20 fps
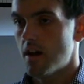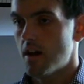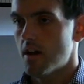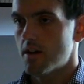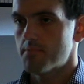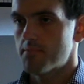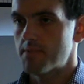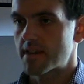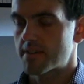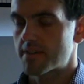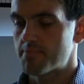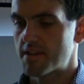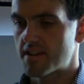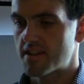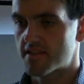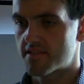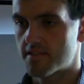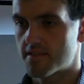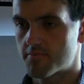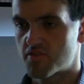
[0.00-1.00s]
make many
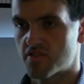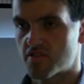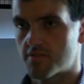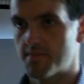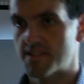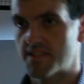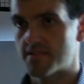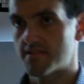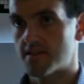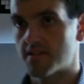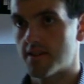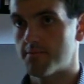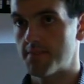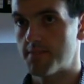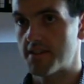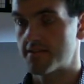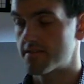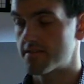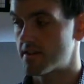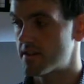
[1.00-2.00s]
assumptions about design
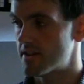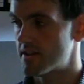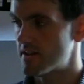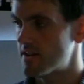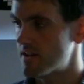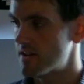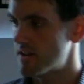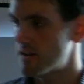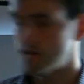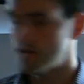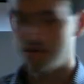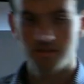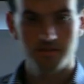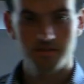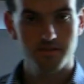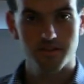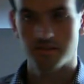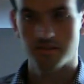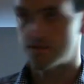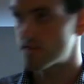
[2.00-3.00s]
based on it.
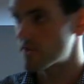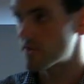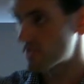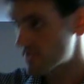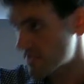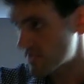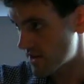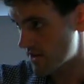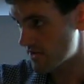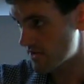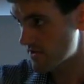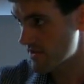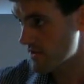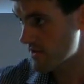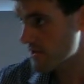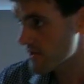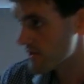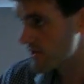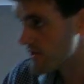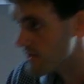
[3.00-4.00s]
So, so, so.
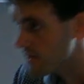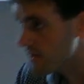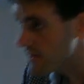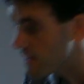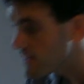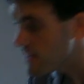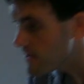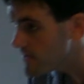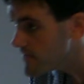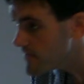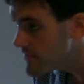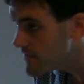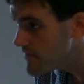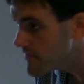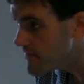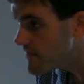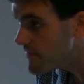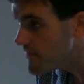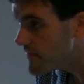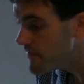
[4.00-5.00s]
Oh, um,
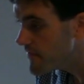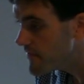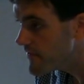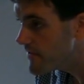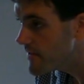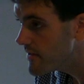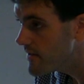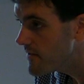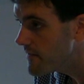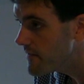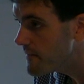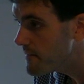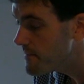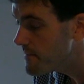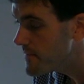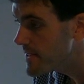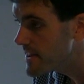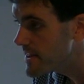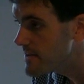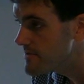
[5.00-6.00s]
so you were
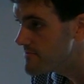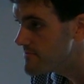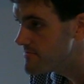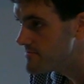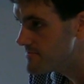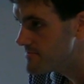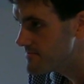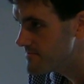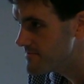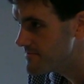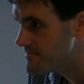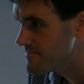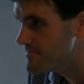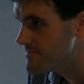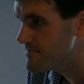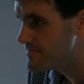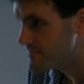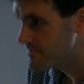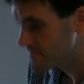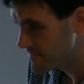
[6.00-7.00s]
talking about checkpoints as
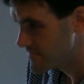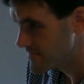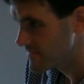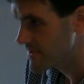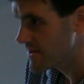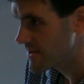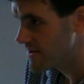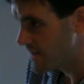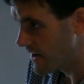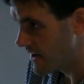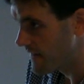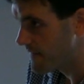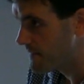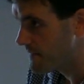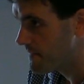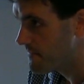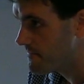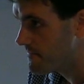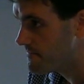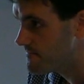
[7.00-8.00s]
food. Yeah.
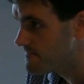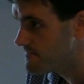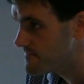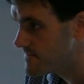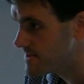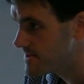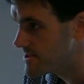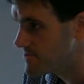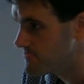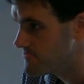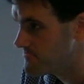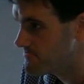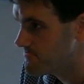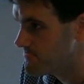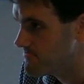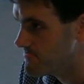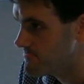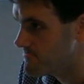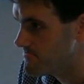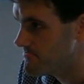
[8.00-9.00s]
Could you just do
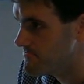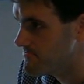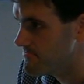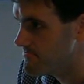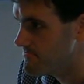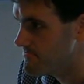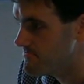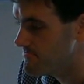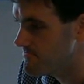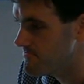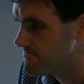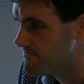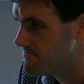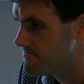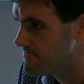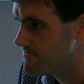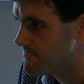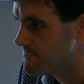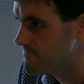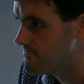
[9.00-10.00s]
hard turn
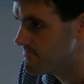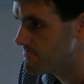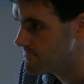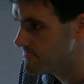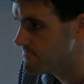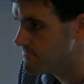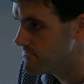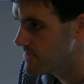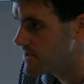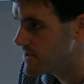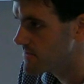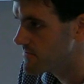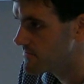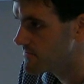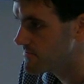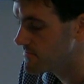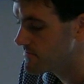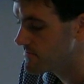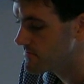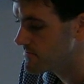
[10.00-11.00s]
checkpoints? I know yeah.
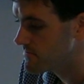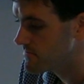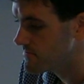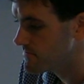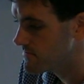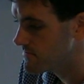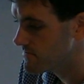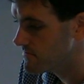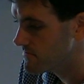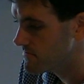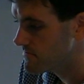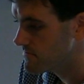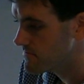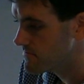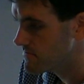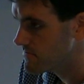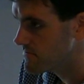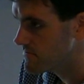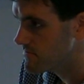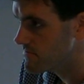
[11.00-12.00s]
Sil, for instance,
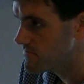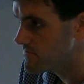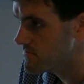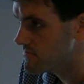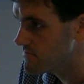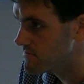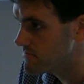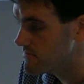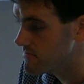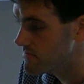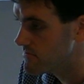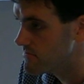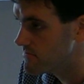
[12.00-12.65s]
does you have to